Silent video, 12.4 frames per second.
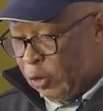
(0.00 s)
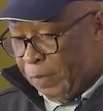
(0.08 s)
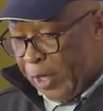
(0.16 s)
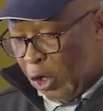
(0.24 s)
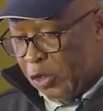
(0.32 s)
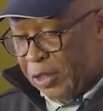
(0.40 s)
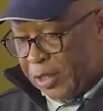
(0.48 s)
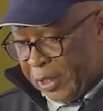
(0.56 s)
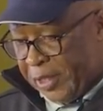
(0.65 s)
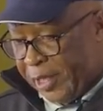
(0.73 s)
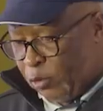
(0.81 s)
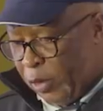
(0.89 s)
to be
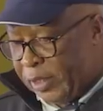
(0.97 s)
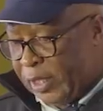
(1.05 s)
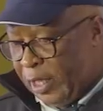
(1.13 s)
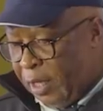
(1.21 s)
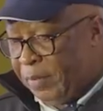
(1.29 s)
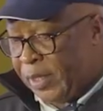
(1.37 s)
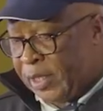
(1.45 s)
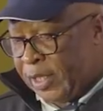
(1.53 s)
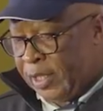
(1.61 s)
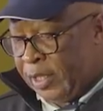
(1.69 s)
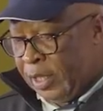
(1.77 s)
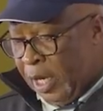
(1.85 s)
considered when
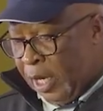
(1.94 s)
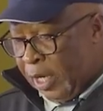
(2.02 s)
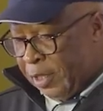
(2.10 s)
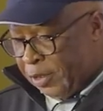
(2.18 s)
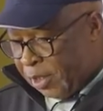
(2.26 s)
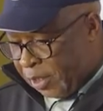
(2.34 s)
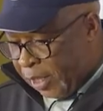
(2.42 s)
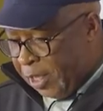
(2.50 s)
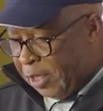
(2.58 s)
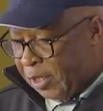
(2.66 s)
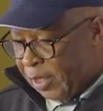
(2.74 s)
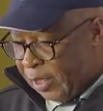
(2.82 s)
delimiting
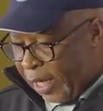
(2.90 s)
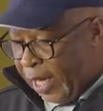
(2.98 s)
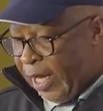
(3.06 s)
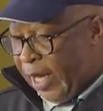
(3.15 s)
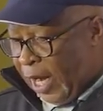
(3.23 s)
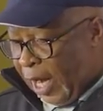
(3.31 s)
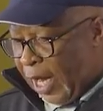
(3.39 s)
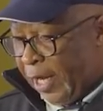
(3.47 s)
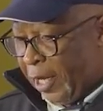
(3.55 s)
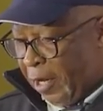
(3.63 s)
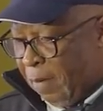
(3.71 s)
since they are